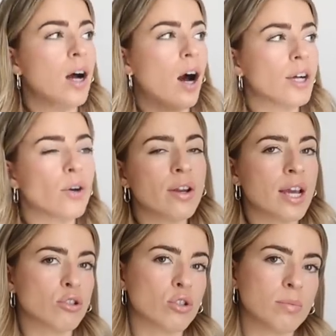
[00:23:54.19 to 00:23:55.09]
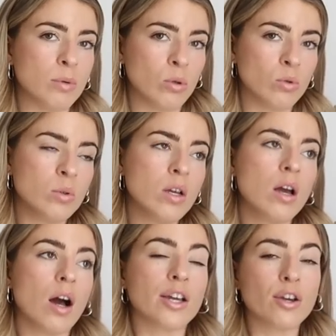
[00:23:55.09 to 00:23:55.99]
I got an extra small
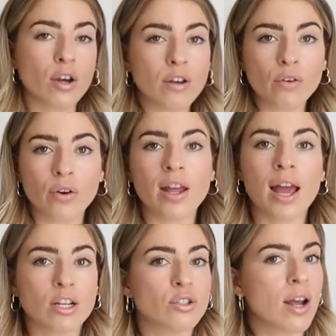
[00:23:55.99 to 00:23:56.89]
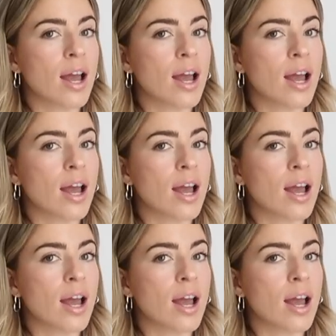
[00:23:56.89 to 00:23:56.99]
I could have got an extra